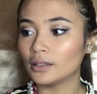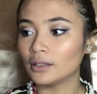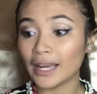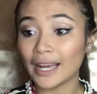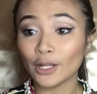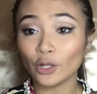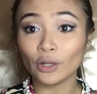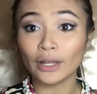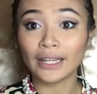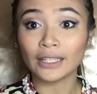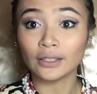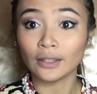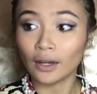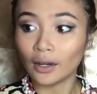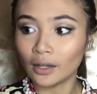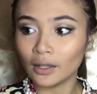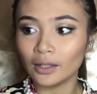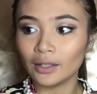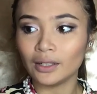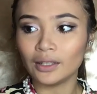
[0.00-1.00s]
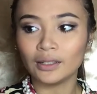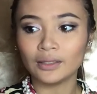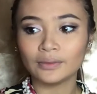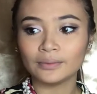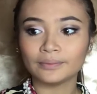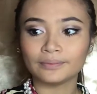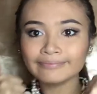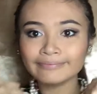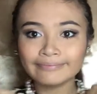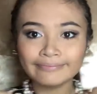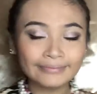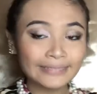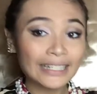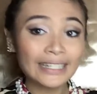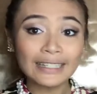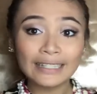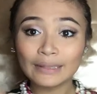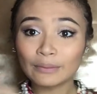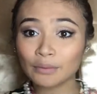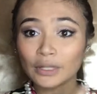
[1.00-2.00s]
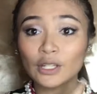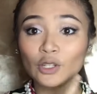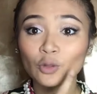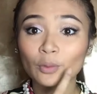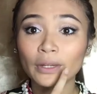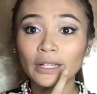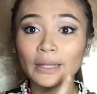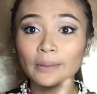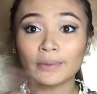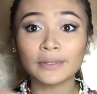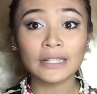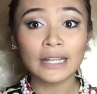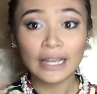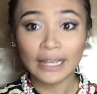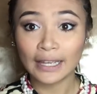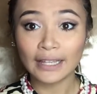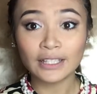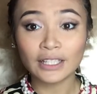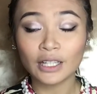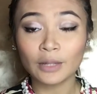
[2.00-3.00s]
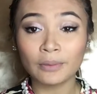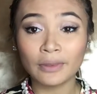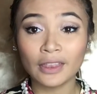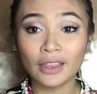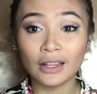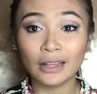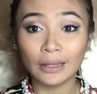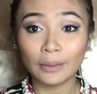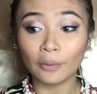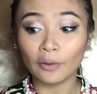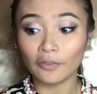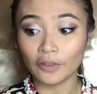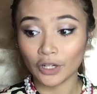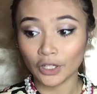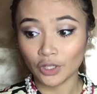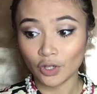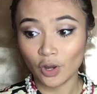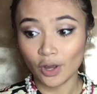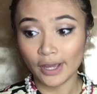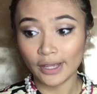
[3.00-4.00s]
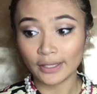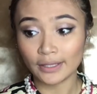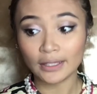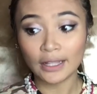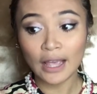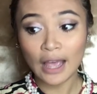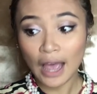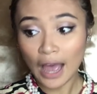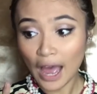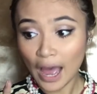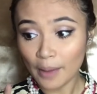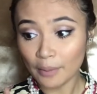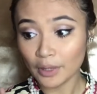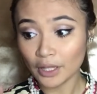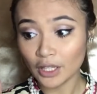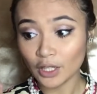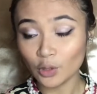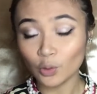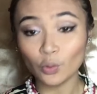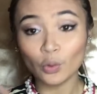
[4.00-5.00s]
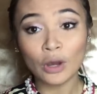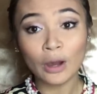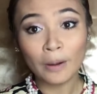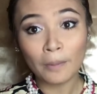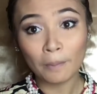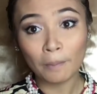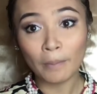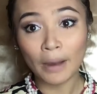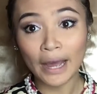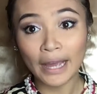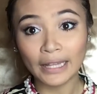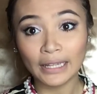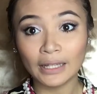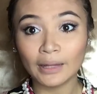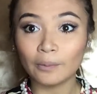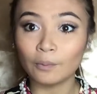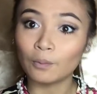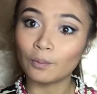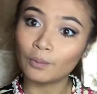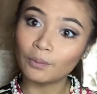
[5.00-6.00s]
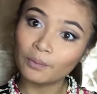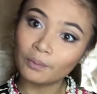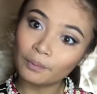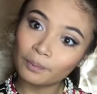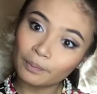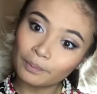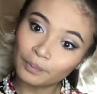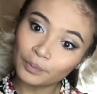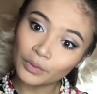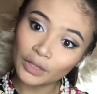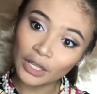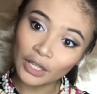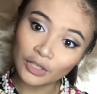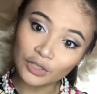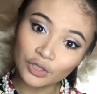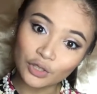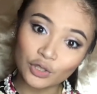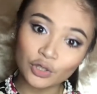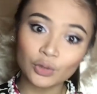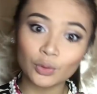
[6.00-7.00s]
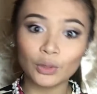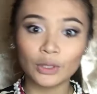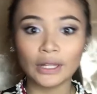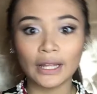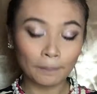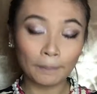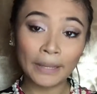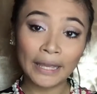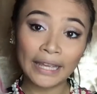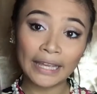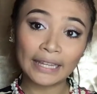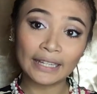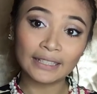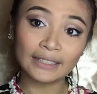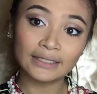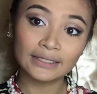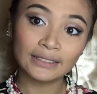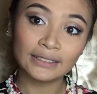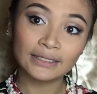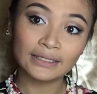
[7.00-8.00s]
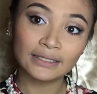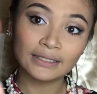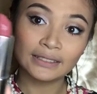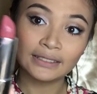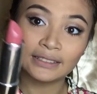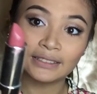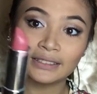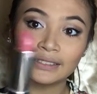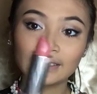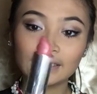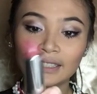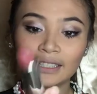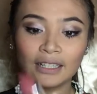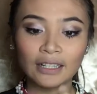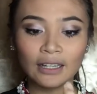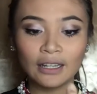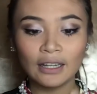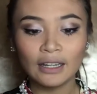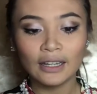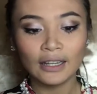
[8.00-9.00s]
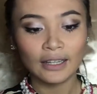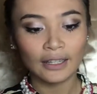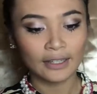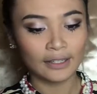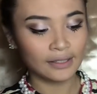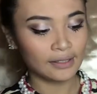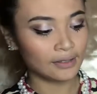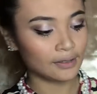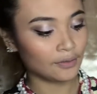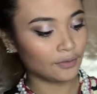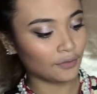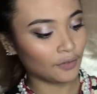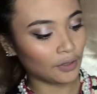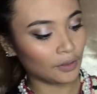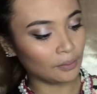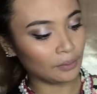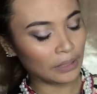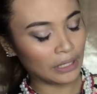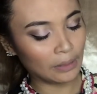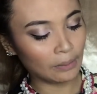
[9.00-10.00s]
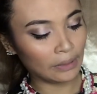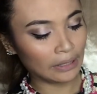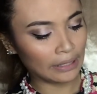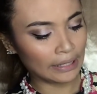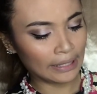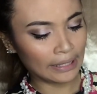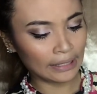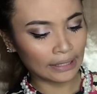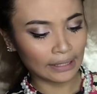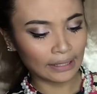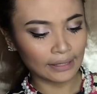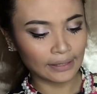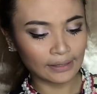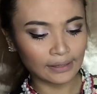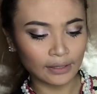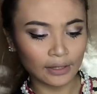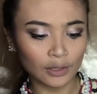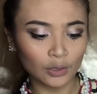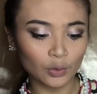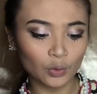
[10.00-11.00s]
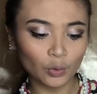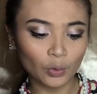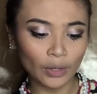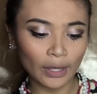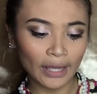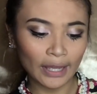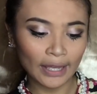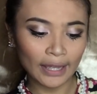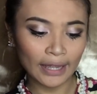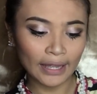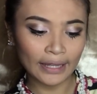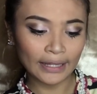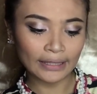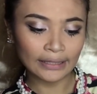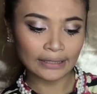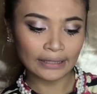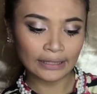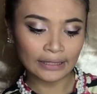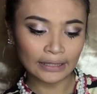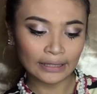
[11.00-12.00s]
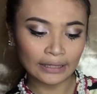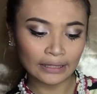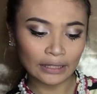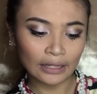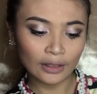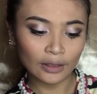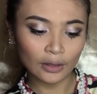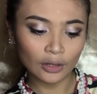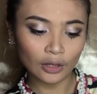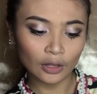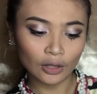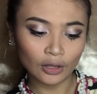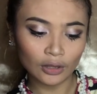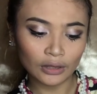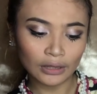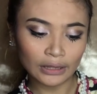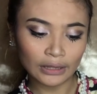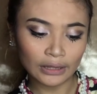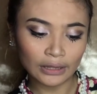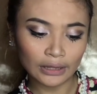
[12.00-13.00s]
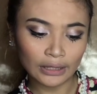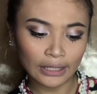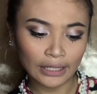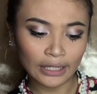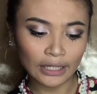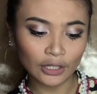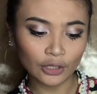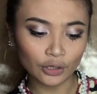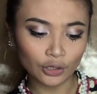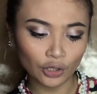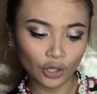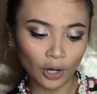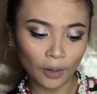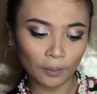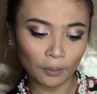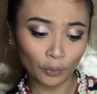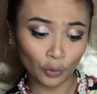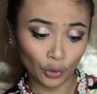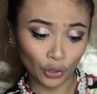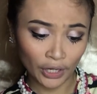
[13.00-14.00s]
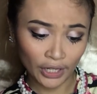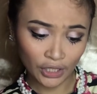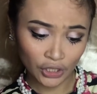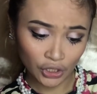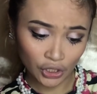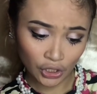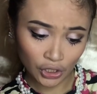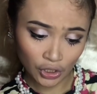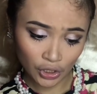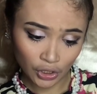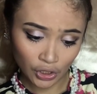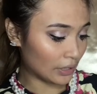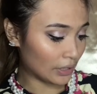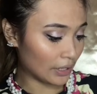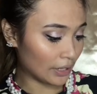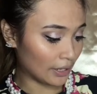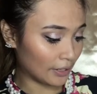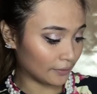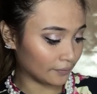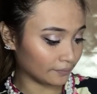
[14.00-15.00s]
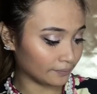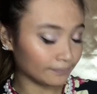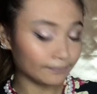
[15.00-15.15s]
I look like a doll. I'm gonna do my lips. It's gonna be the lip of your choice. I'm gonna do my lip as usual, pink. It is from Maybelline. It is a 2A D-ROM Rich. Yeah.